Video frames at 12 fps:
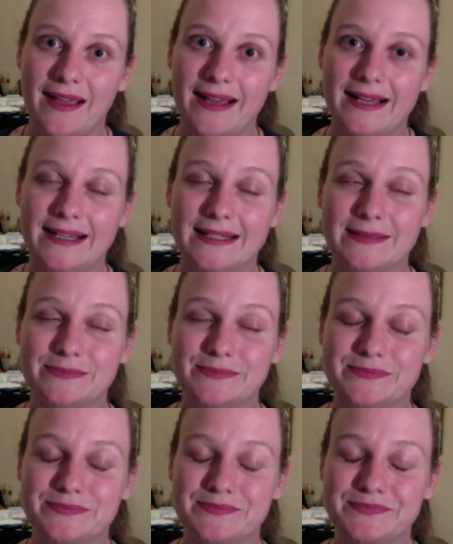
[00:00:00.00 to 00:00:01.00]

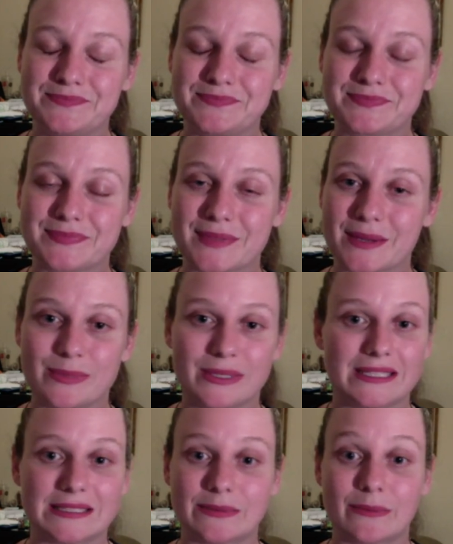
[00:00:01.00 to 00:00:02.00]
But
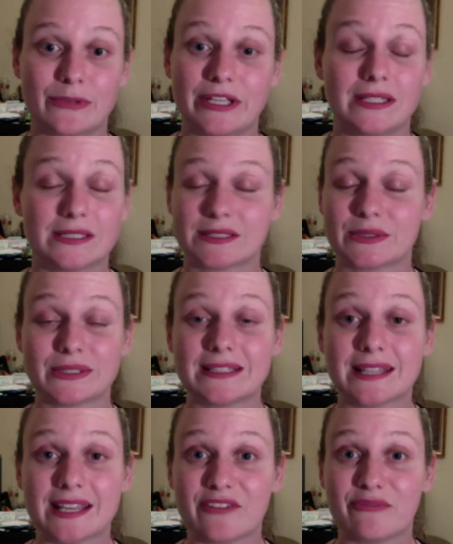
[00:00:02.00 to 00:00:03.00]
this one we just
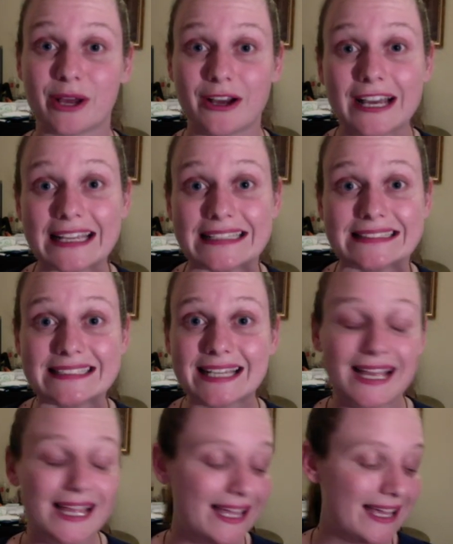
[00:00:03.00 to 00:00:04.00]
couldn't leave behind,
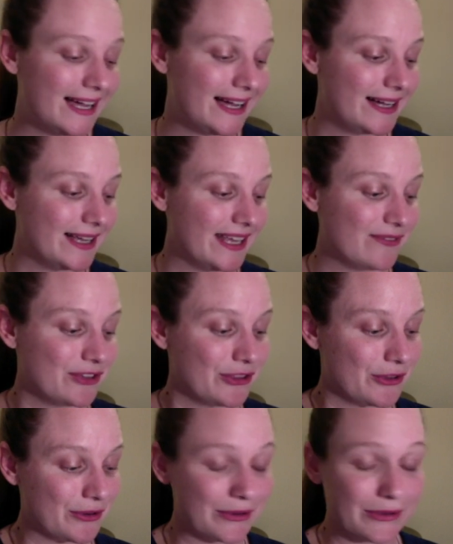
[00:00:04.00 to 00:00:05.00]
even
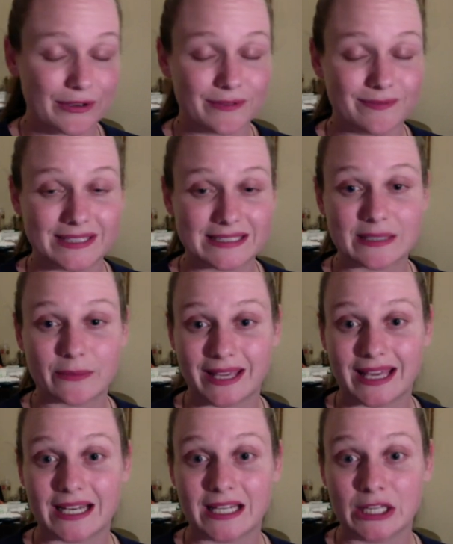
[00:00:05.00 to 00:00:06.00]
though obviously we
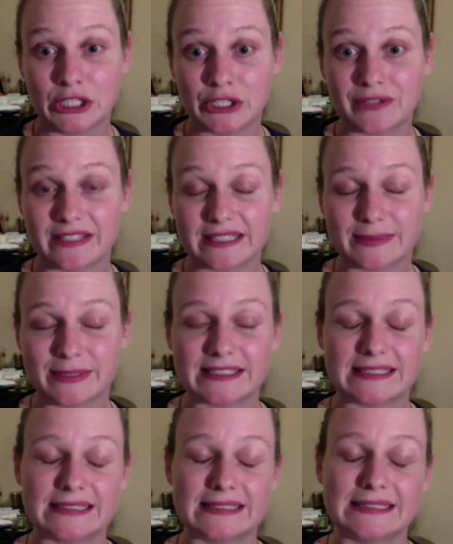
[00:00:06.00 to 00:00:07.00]
had a lot of
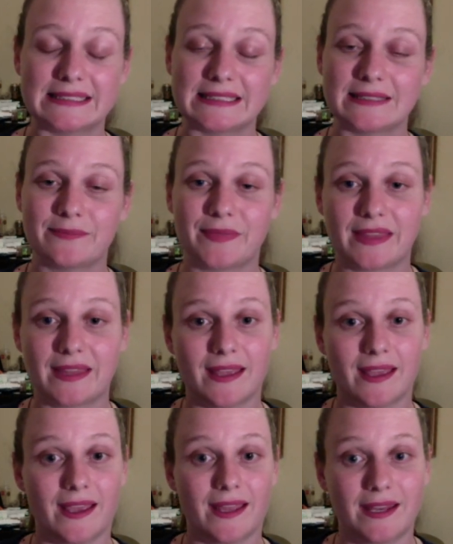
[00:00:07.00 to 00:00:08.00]
expenses
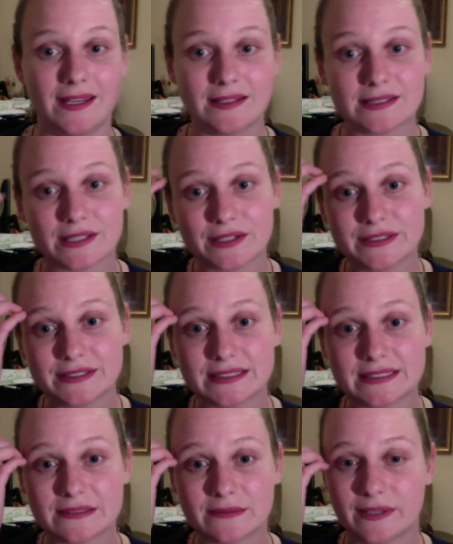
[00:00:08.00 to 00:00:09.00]
heading into the concert.